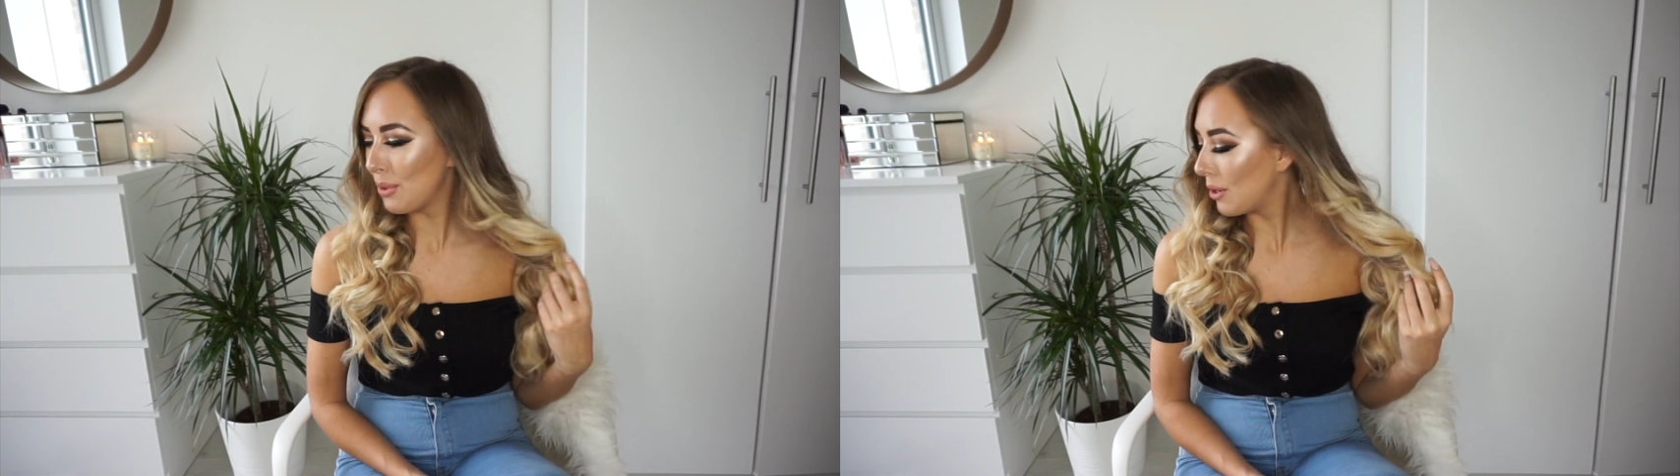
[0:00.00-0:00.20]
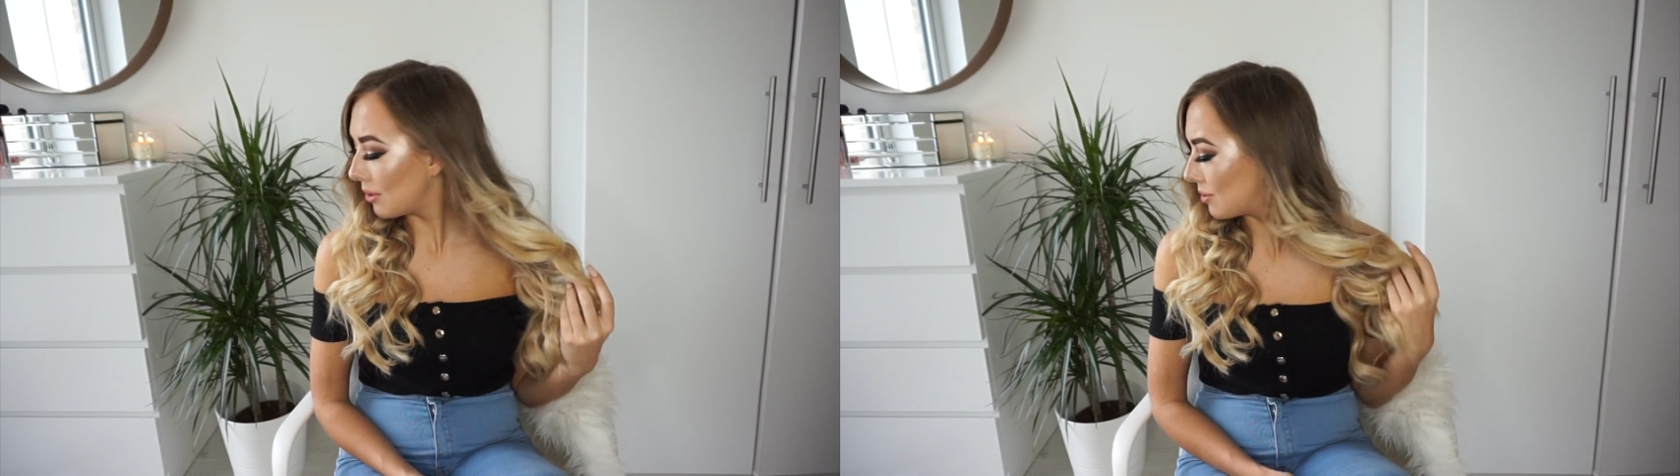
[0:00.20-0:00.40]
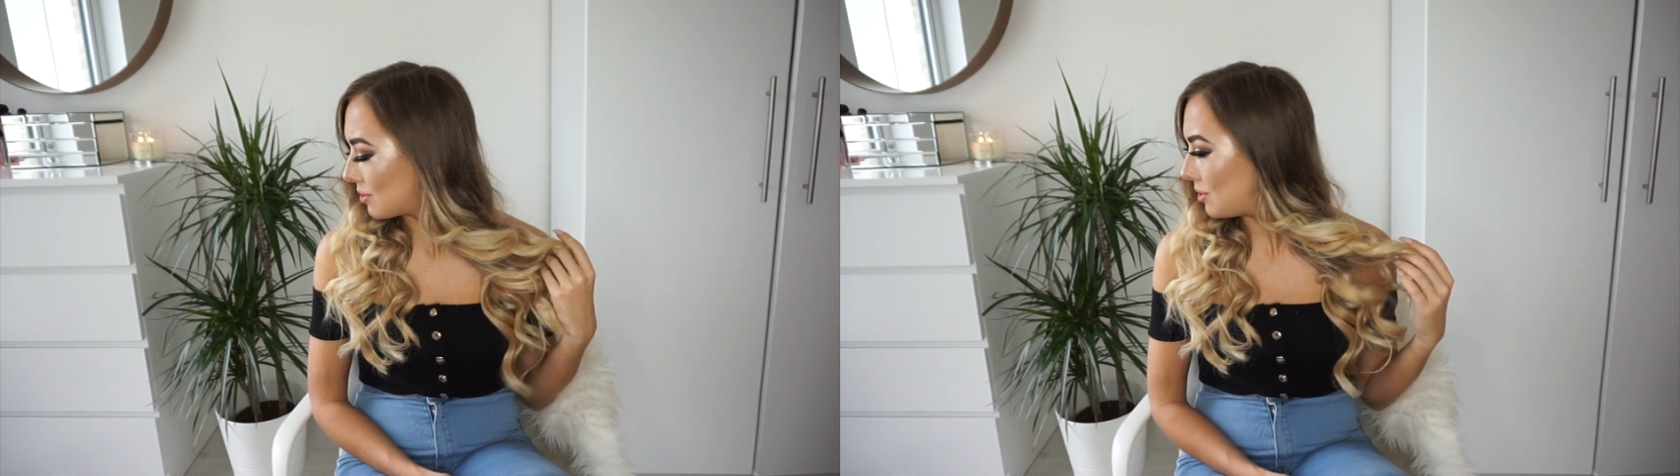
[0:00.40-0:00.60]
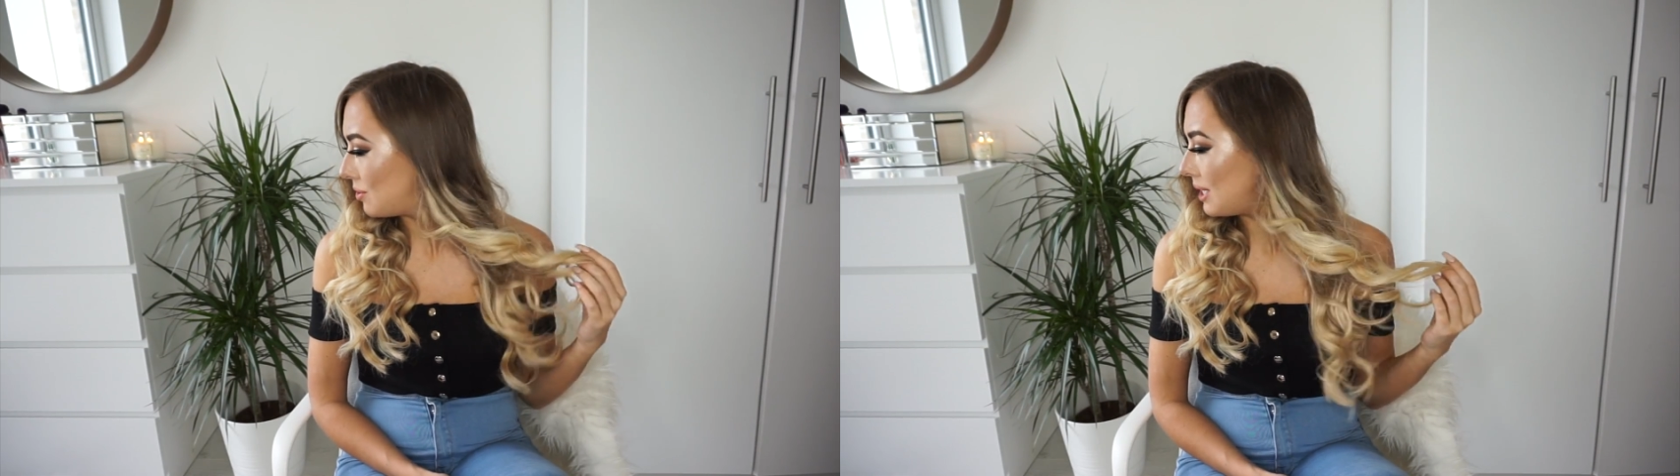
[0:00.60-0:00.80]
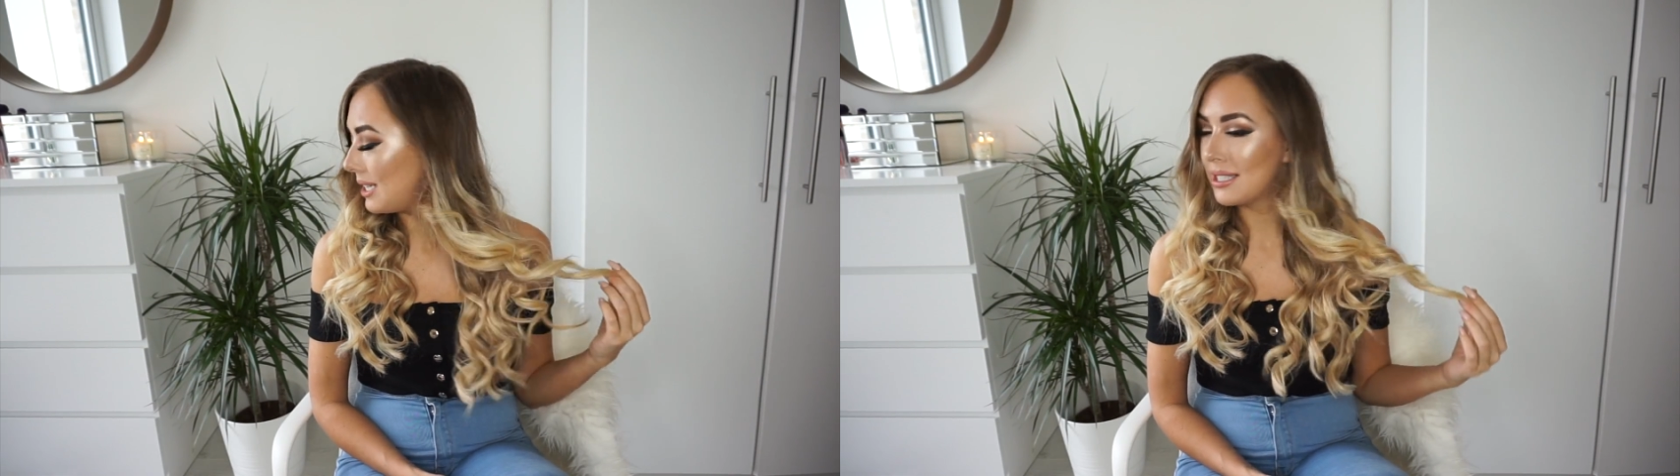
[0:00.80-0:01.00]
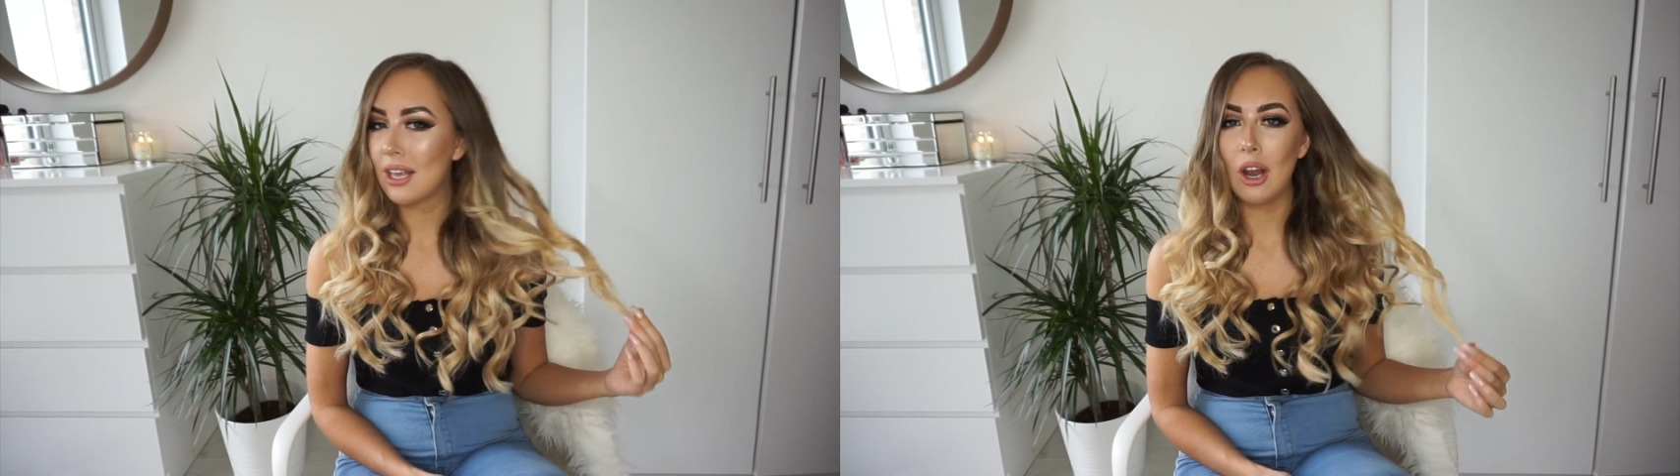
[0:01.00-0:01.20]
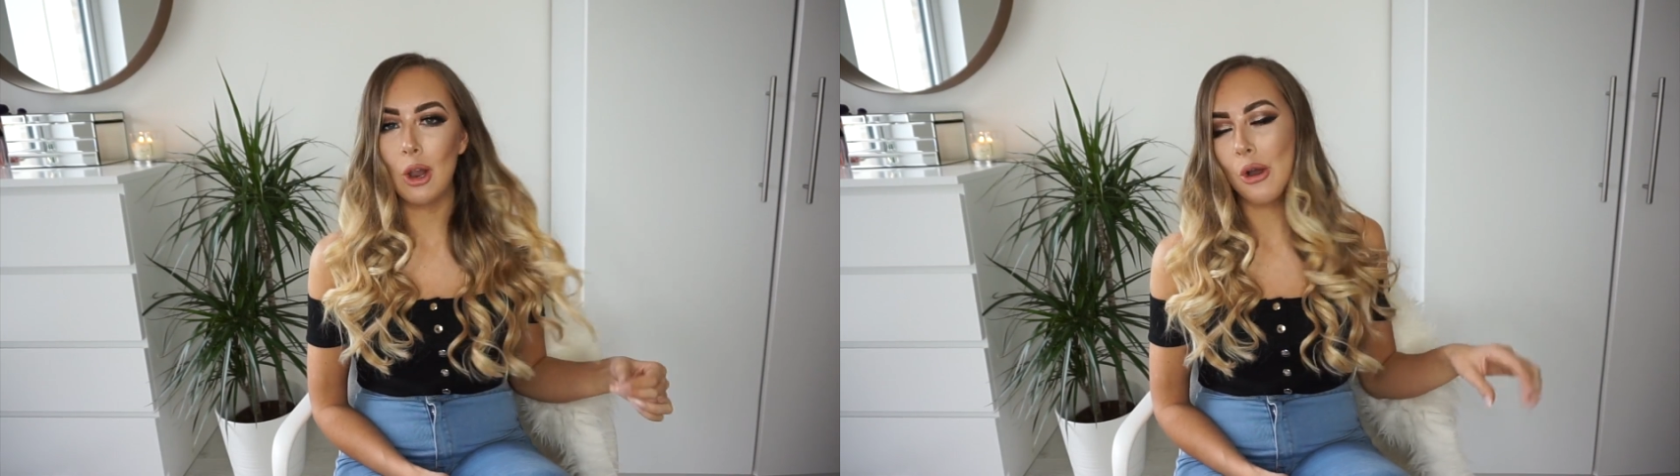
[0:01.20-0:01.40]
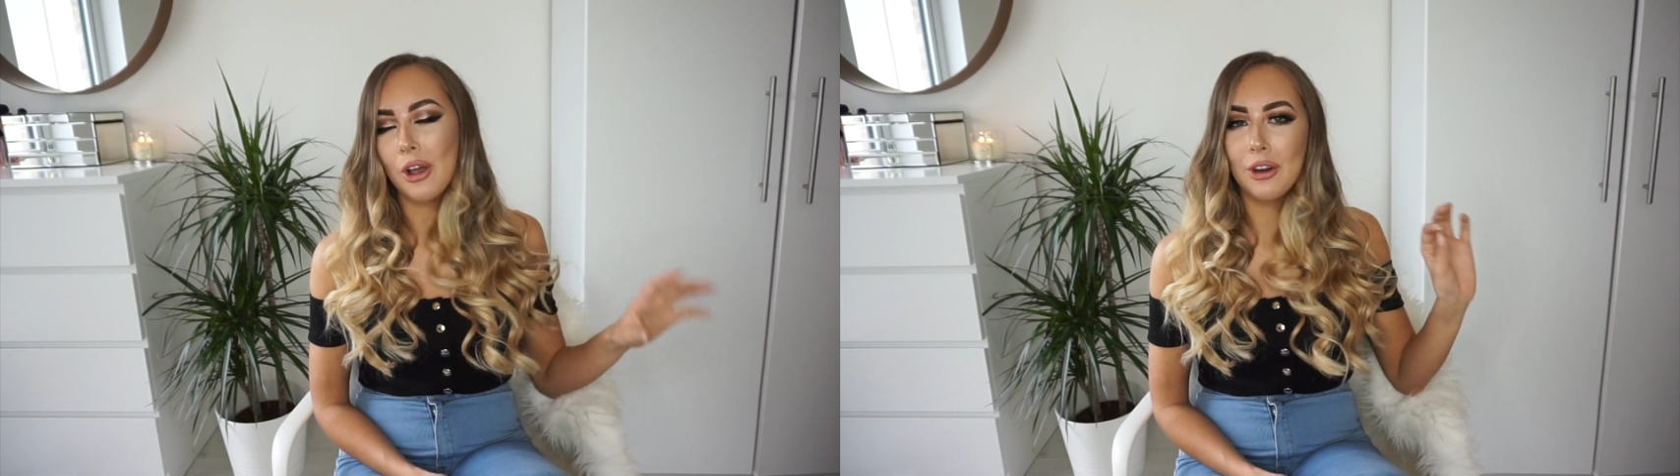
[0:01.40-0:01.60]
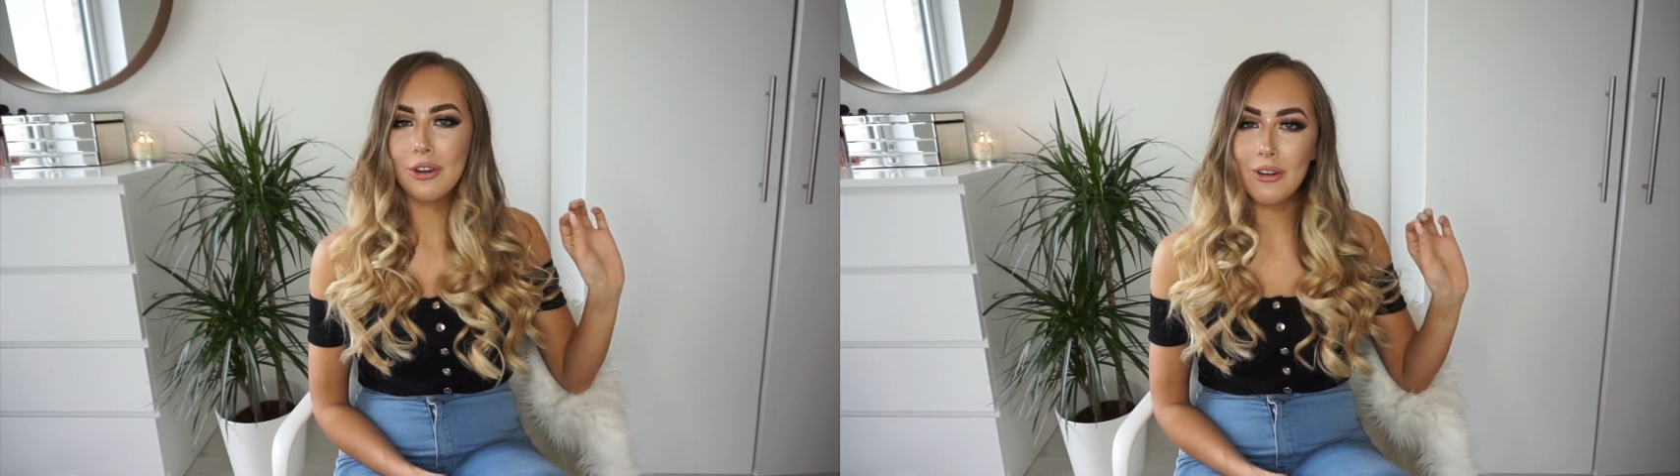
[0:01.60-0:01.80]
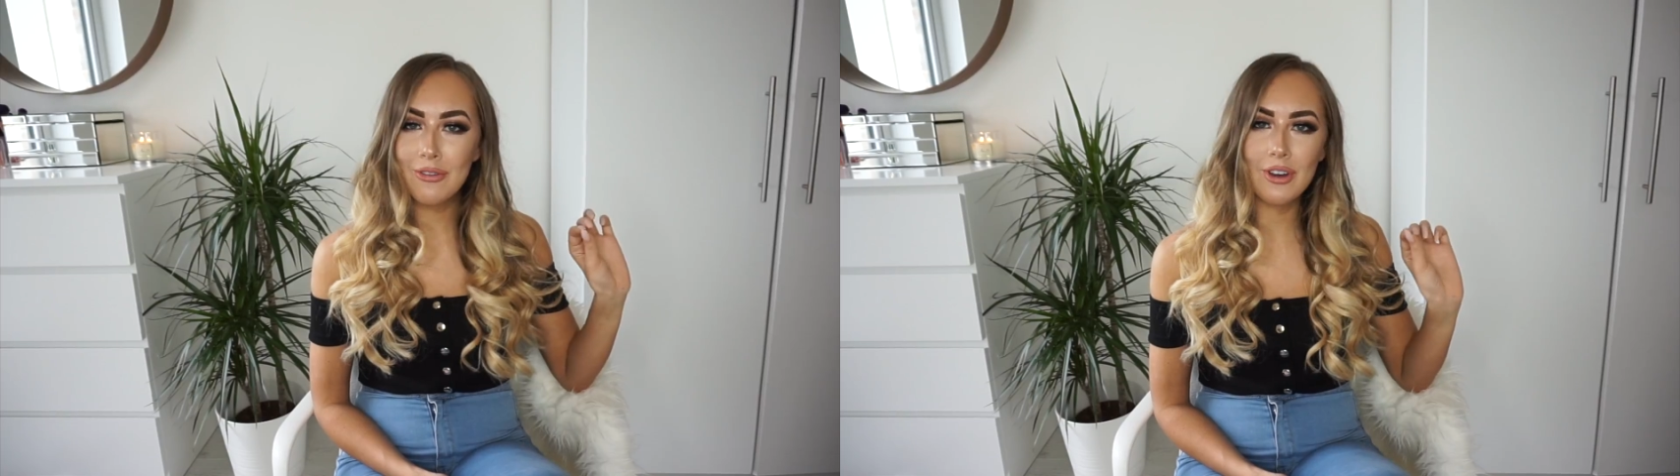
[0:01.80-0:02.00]
because you need to look
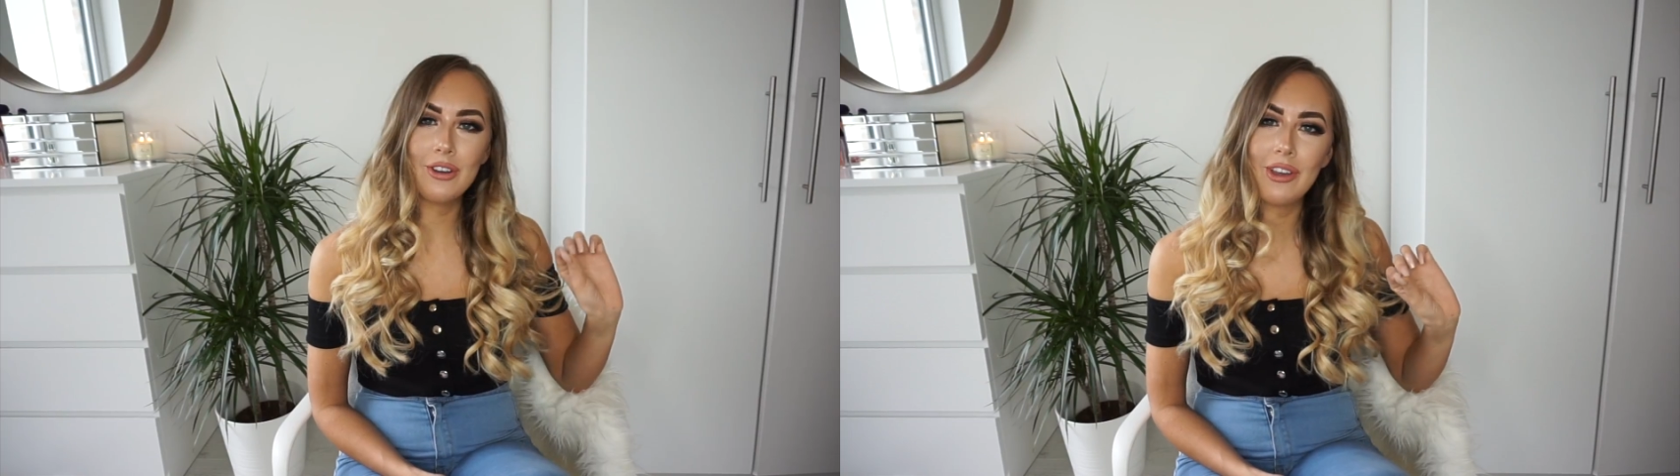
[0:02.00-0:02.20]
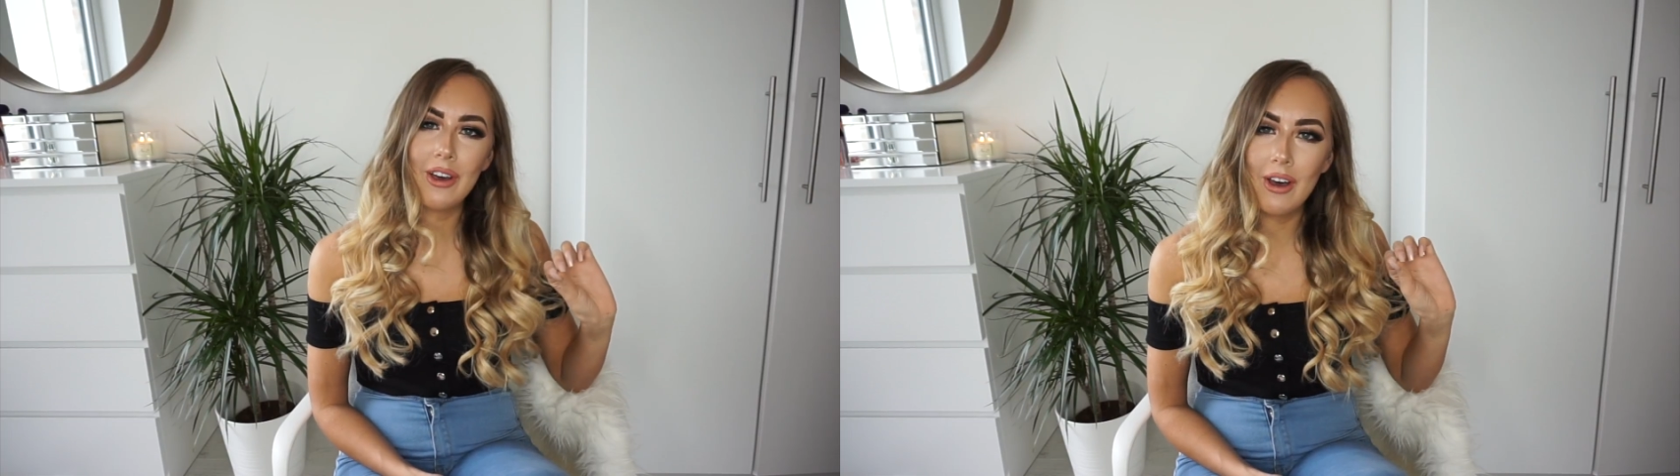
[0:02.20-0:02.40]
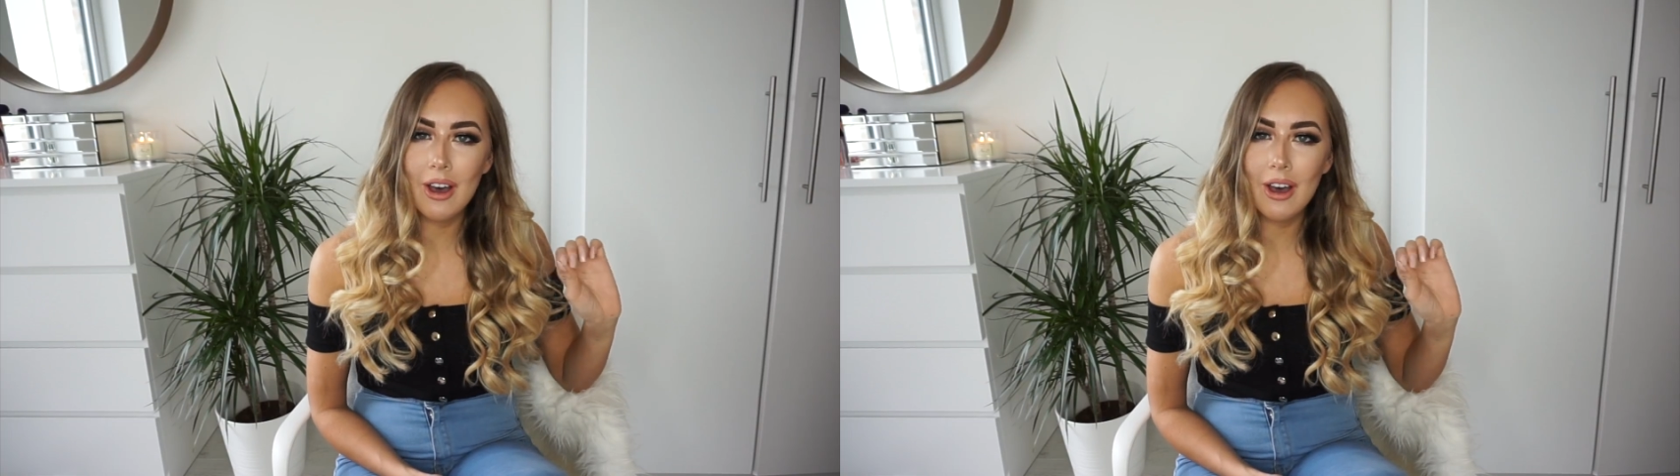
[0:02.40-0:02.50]
no further.